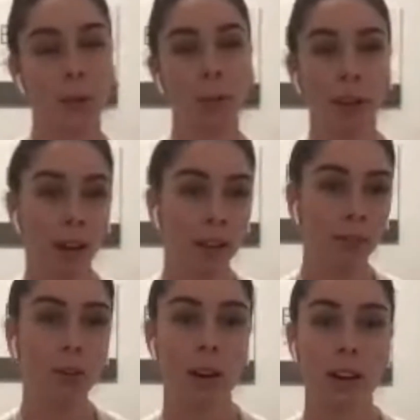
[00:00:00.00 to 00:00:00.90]
I'm going to have
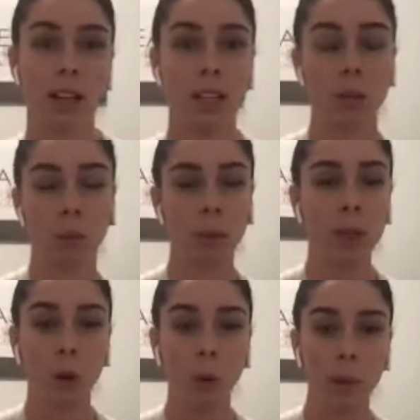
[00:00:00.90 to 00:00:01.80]
you guys
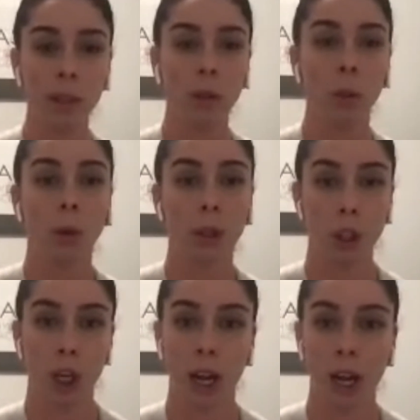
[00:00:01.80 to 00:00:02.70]
reopen your
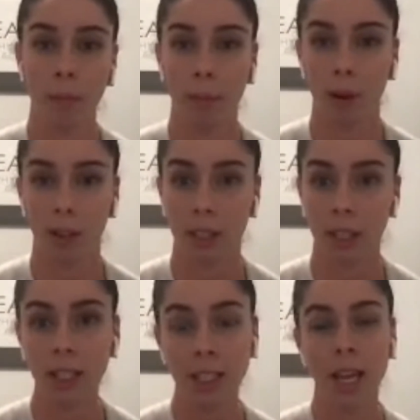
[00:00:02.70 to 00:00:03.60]
chat
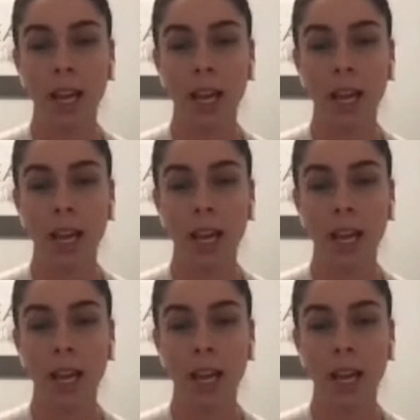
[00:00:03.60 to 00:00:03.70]
boxes,